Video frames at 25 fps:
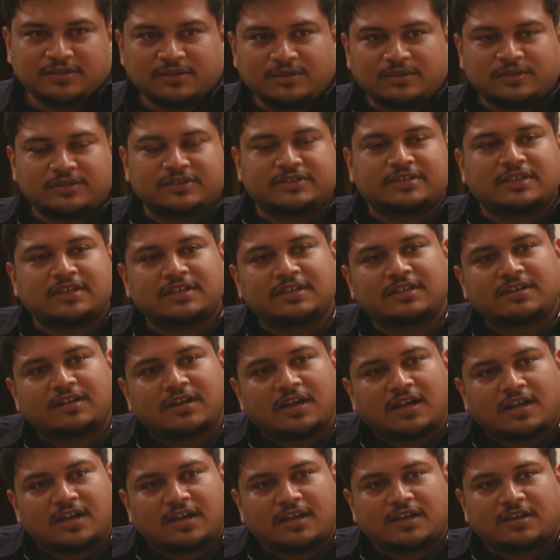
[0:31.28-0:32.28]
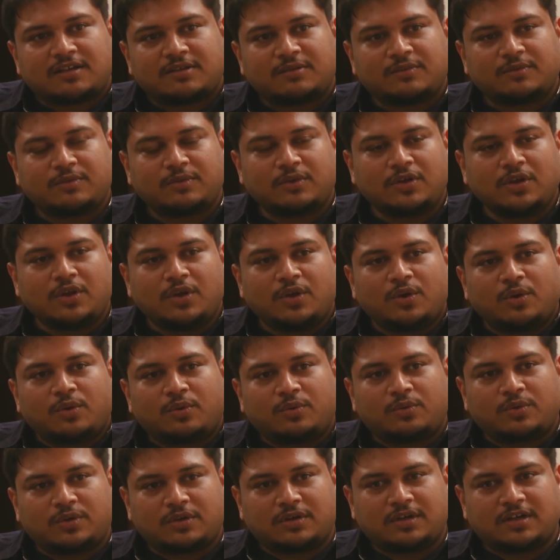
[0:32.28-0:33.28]
So sir,
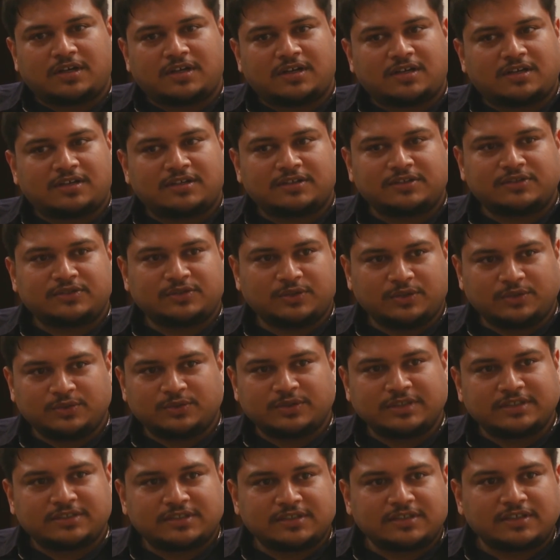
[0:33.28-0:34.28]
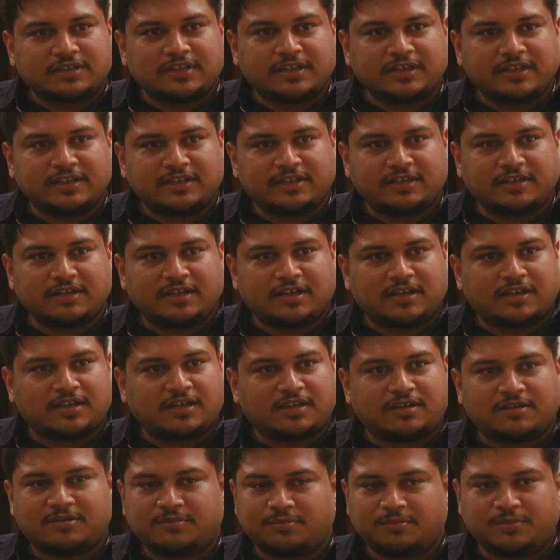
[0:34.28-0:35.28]
so you recently
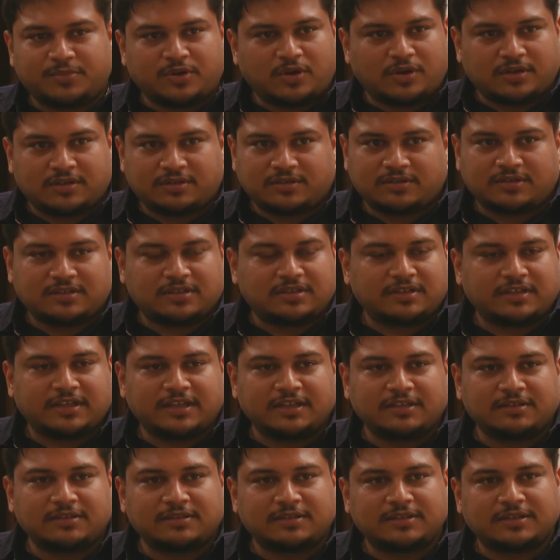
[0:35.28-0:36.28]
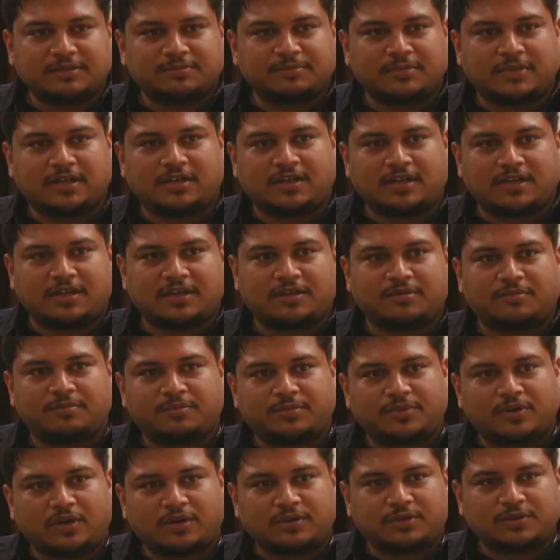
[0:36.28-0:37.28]
brought
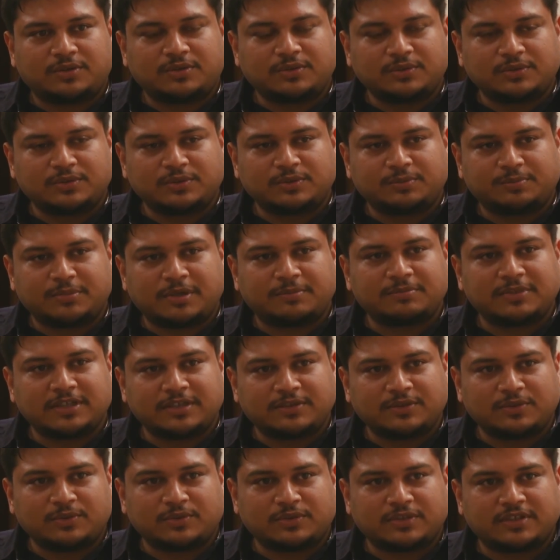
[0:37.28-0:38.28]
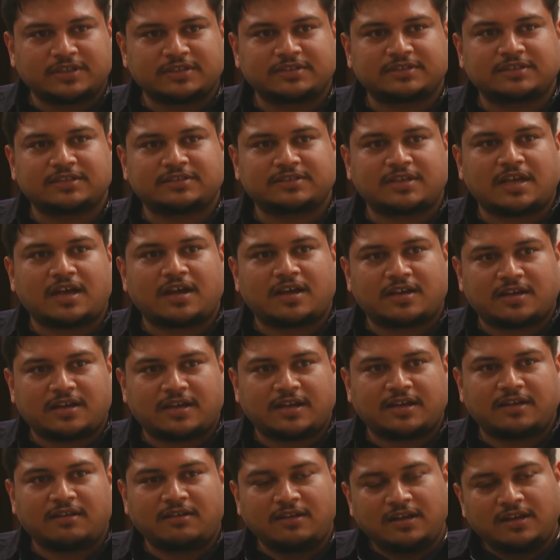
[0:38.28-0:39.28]
to public notice the
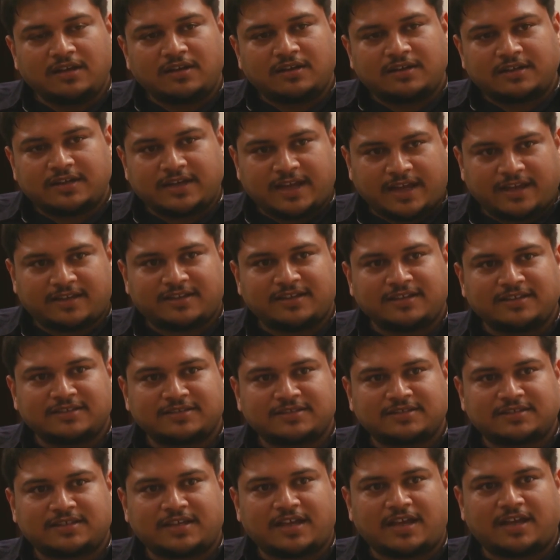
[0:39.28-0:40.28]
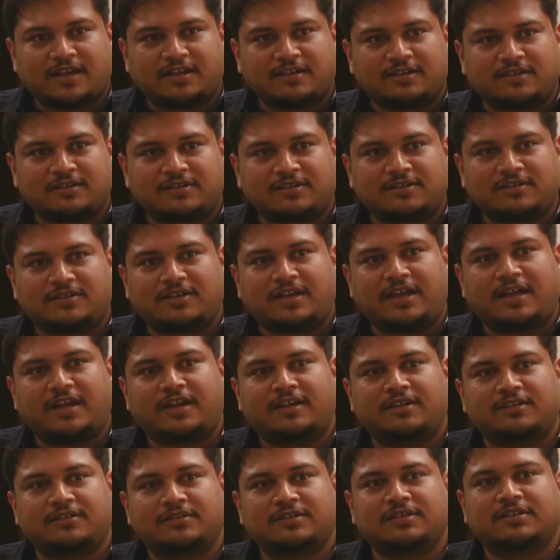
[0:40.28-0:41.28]
Sahara Dairies and
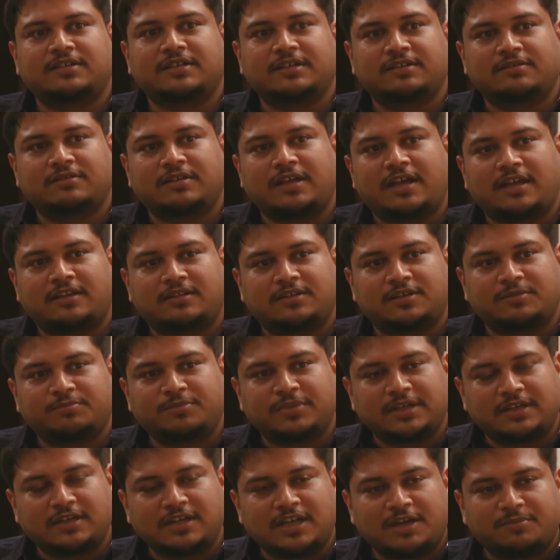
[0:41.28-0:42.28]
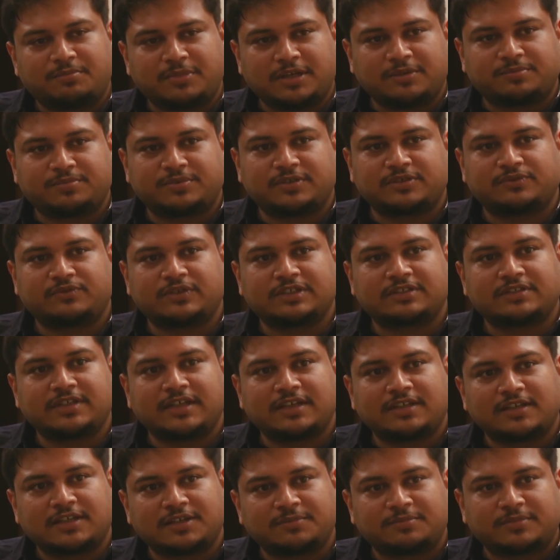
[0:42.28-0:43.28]
the Birla papers which
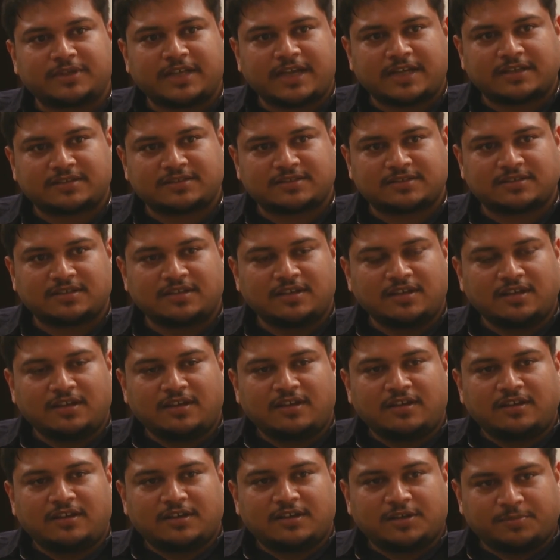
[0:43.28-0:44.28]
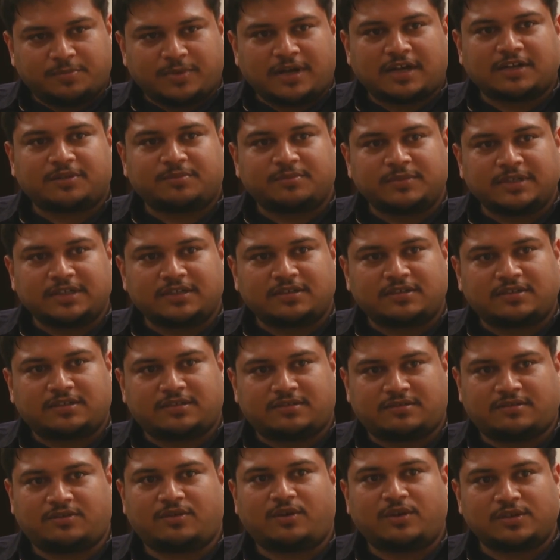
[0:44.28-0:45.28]
the Income Tax
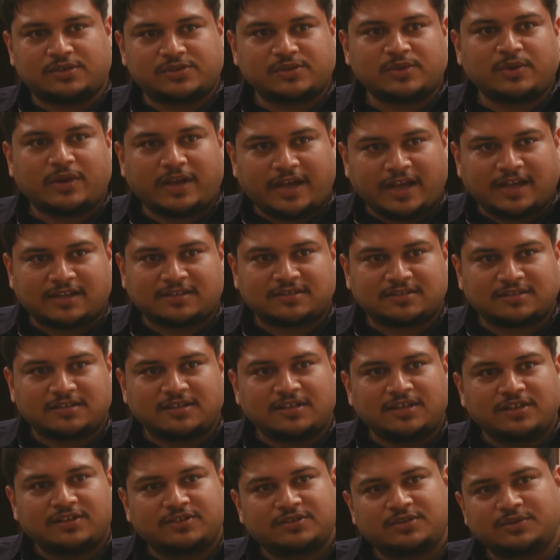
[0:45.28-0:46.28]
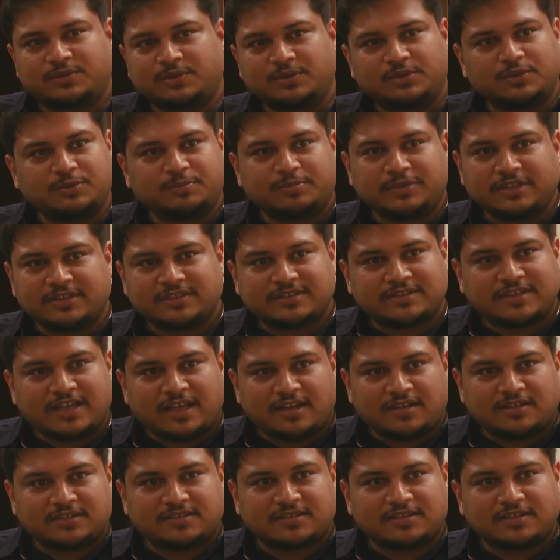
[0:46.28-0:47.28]
Department also has. So could you please
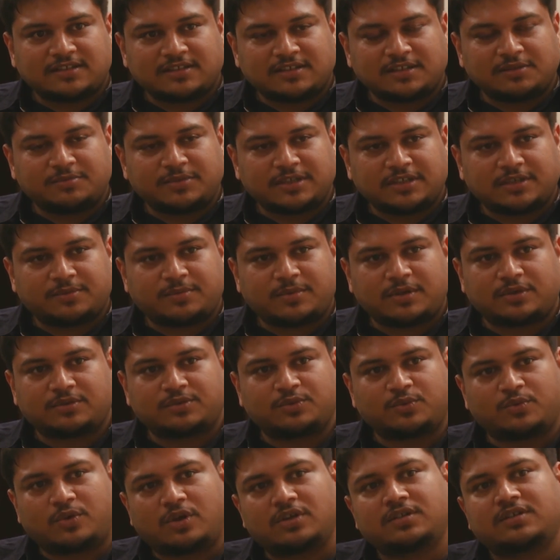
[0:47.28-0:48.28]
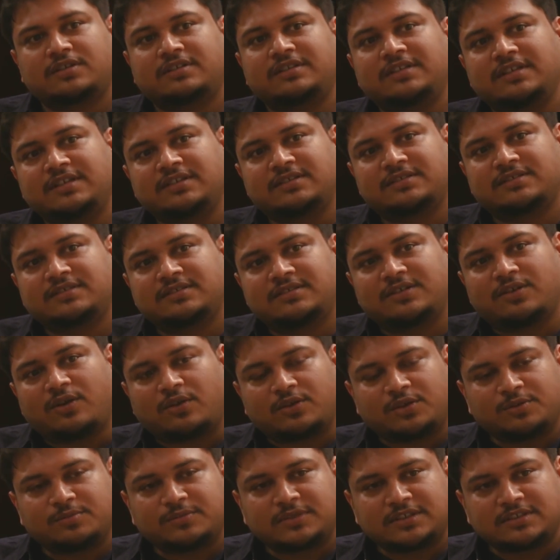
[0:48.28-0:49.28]
tell us a little bit about what these
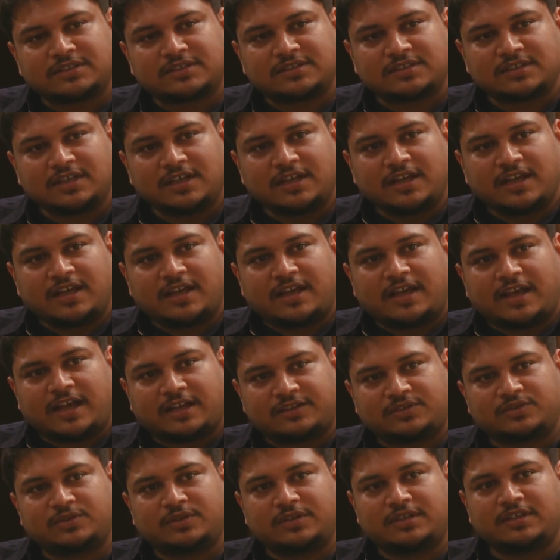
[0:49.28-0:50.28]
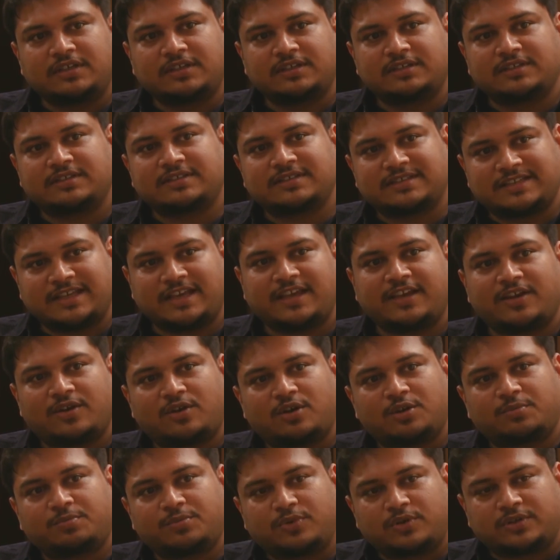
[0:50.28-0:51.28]
documents actually say
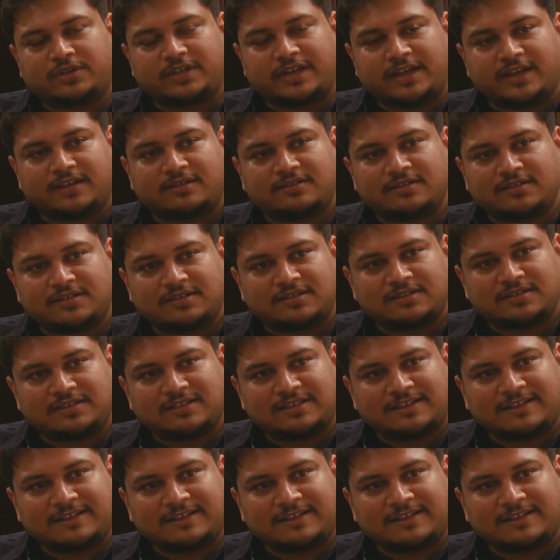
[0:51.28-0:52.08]
or portend?